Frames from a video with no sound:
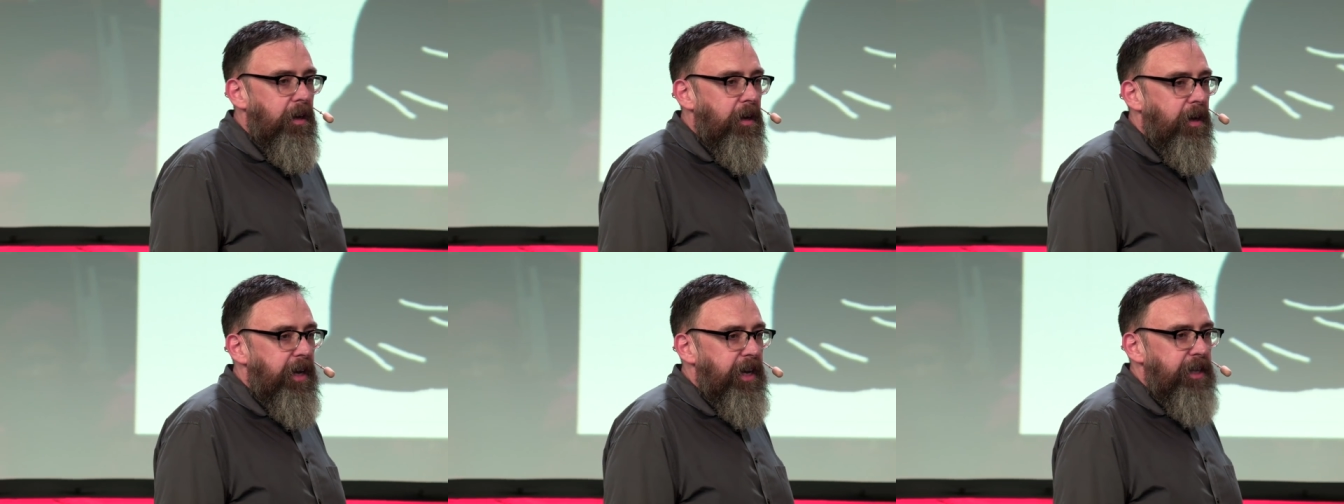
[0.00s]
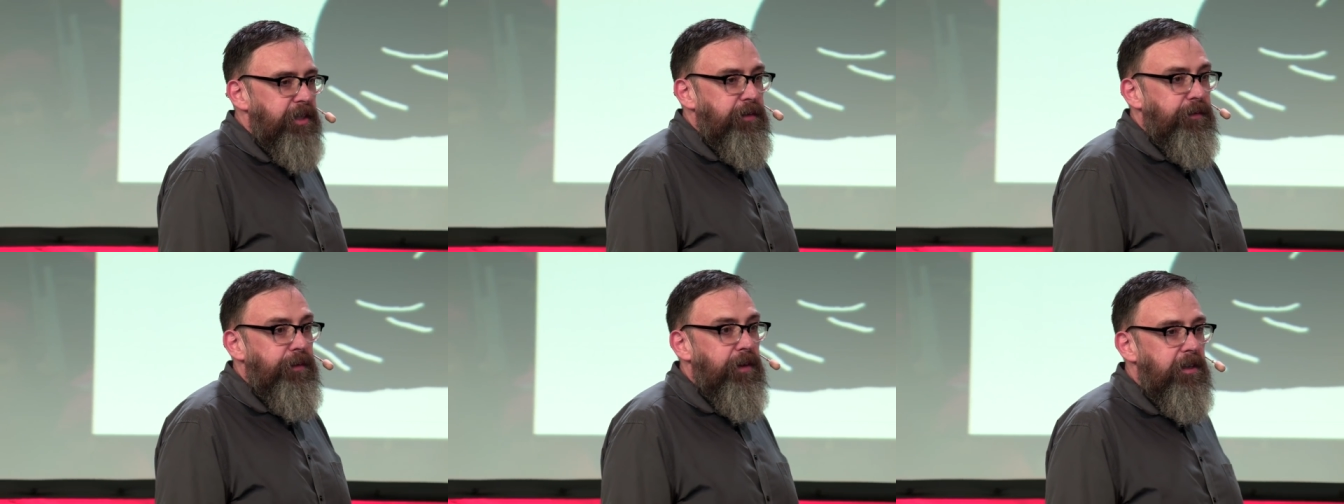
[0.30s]

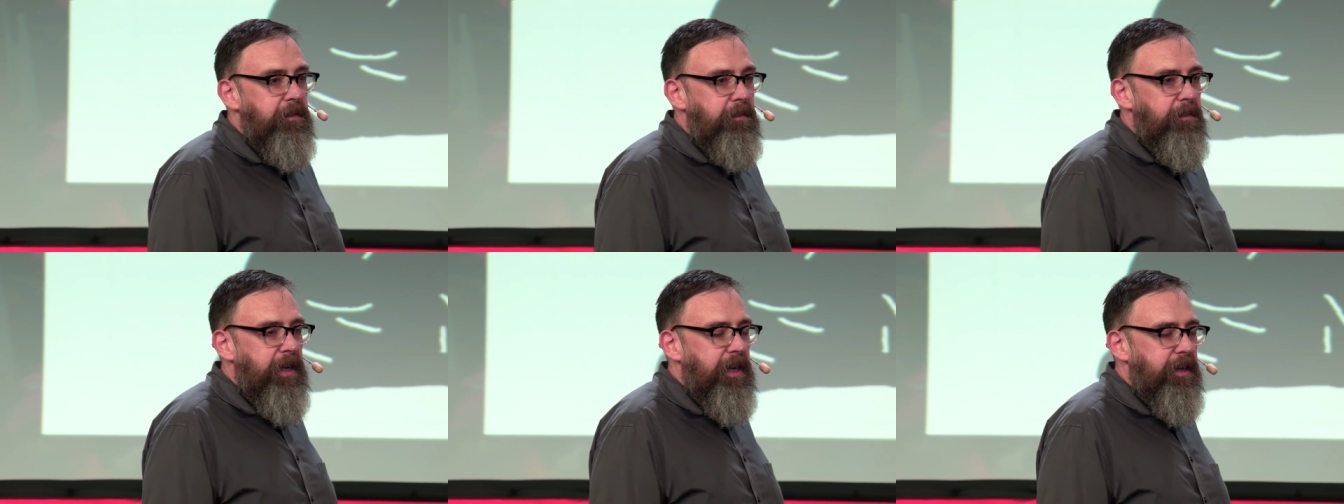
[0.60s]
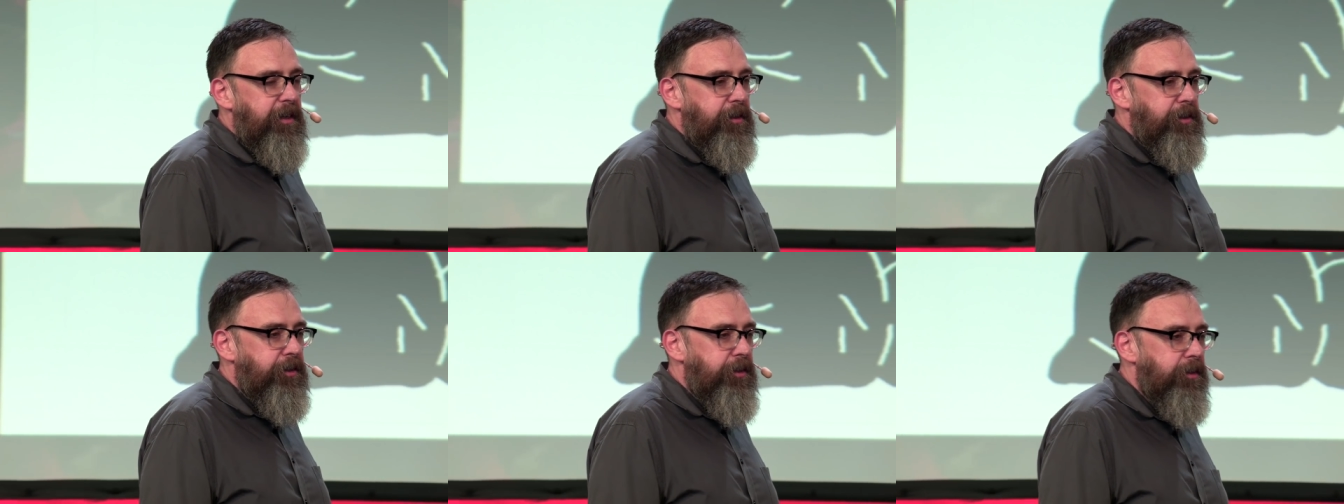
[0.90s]
hedge fund
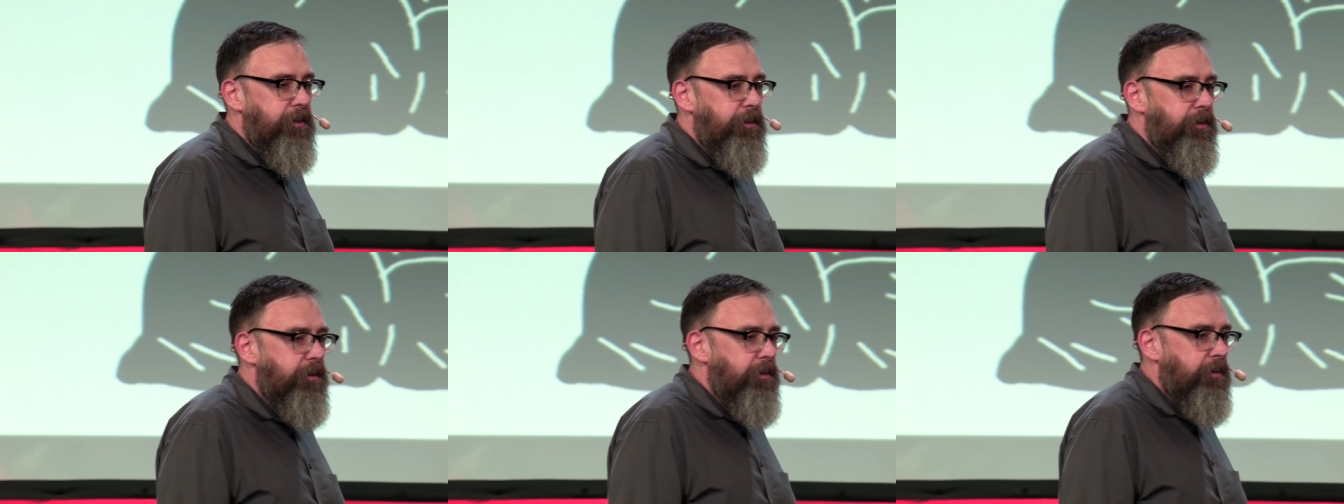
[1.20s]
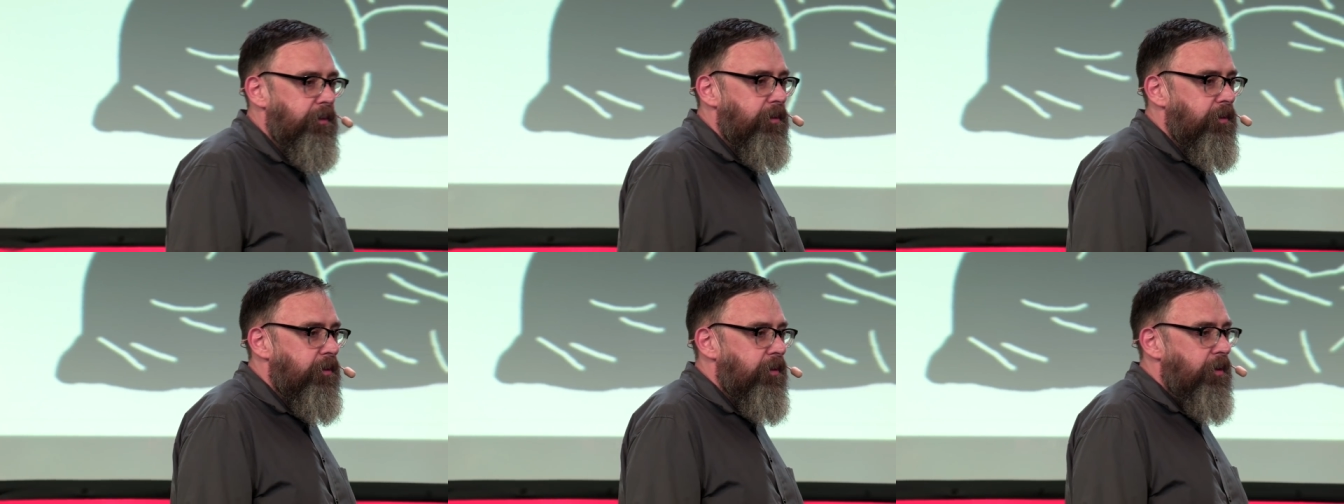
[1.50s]
managers,
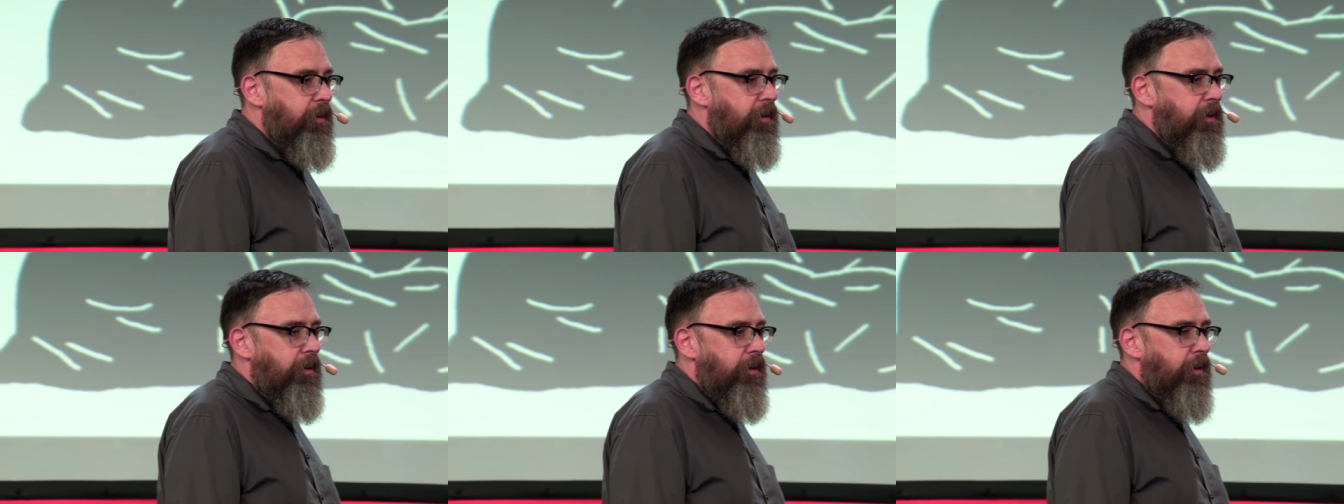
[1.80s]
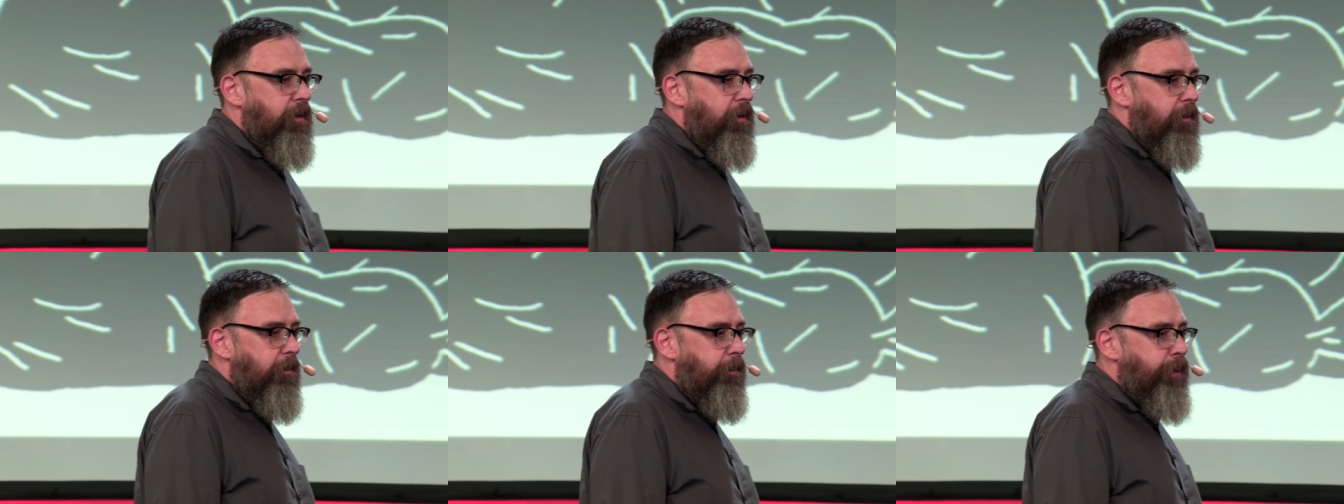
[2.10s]

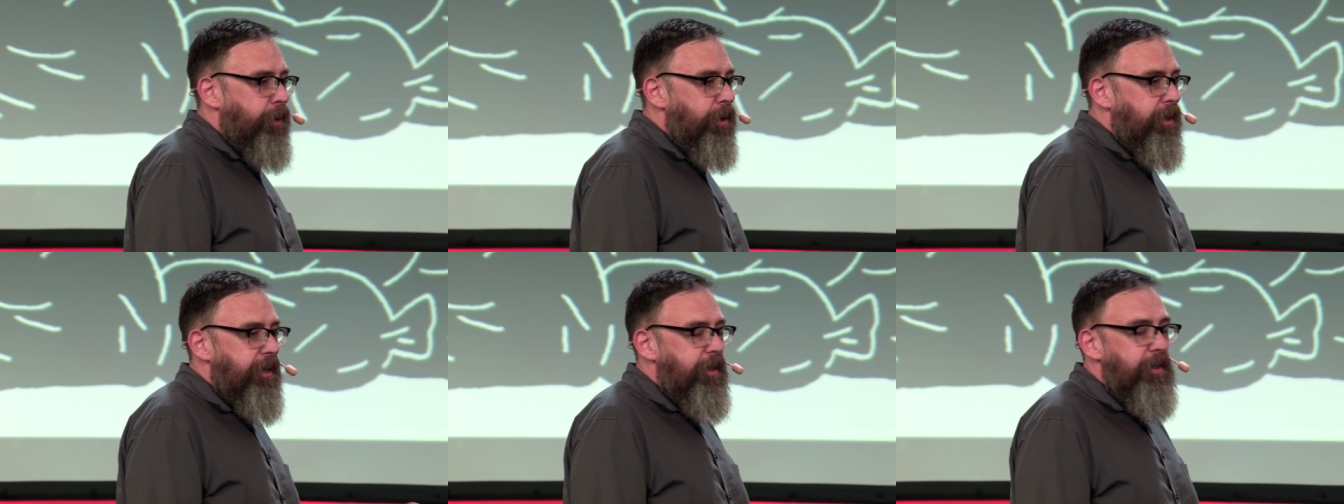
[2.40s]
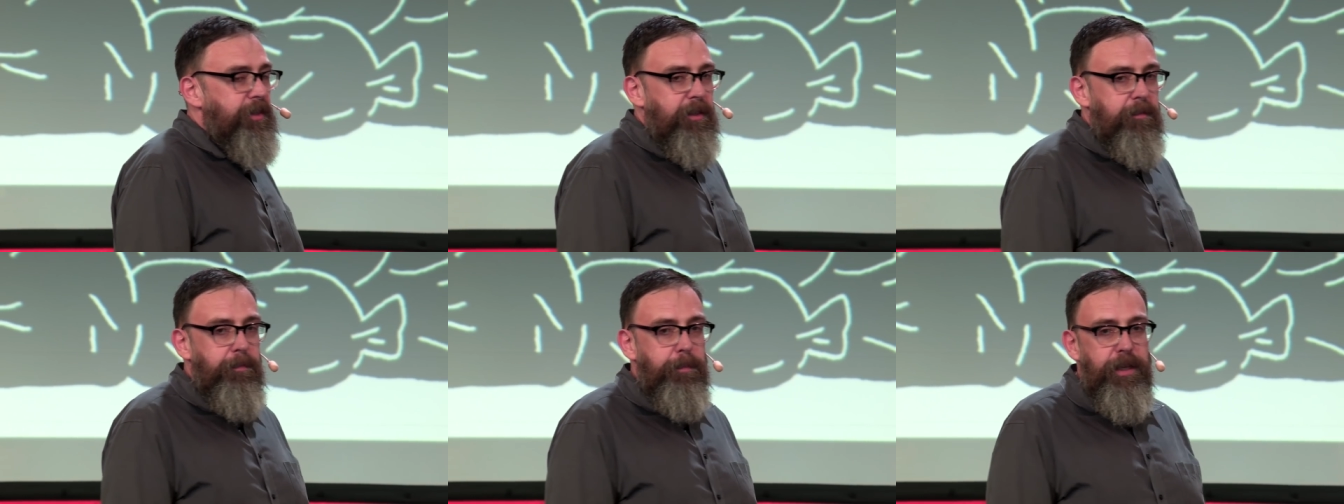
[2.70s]

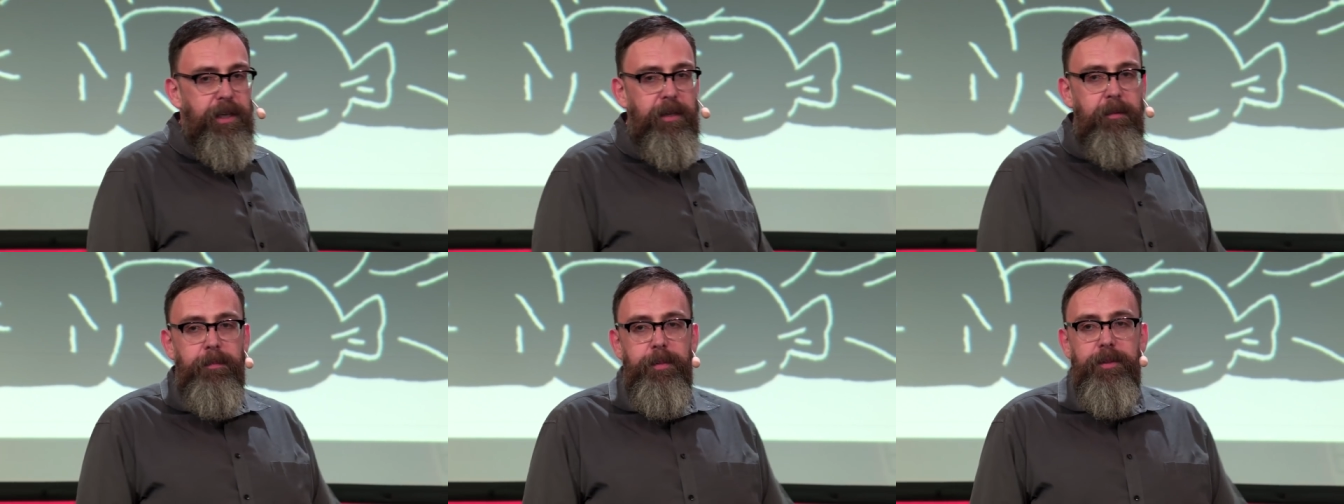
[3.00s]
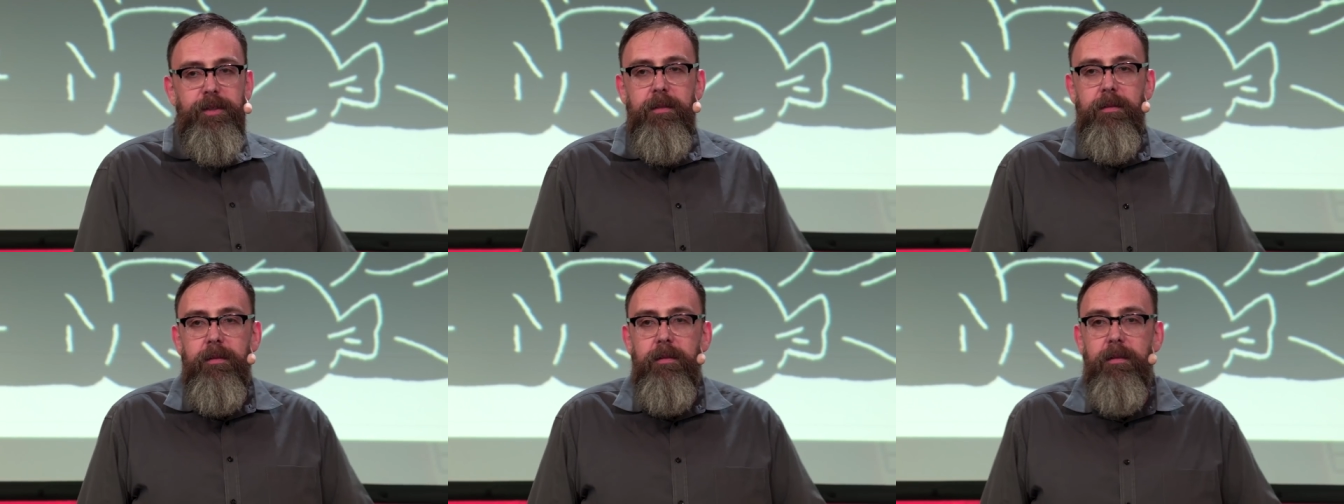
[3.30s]
bookies, and
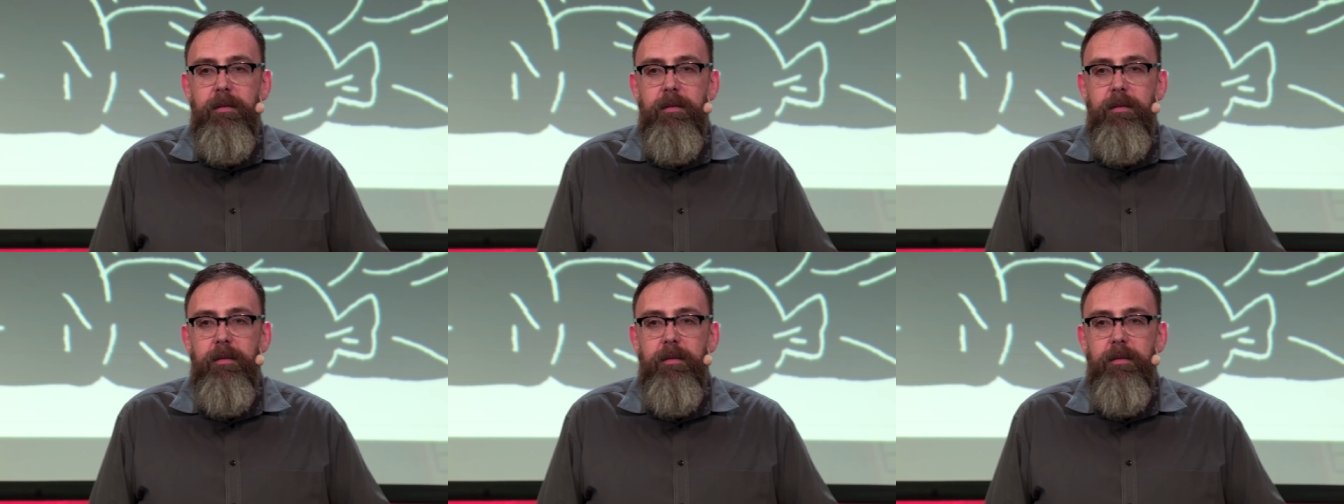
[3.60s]
pimps?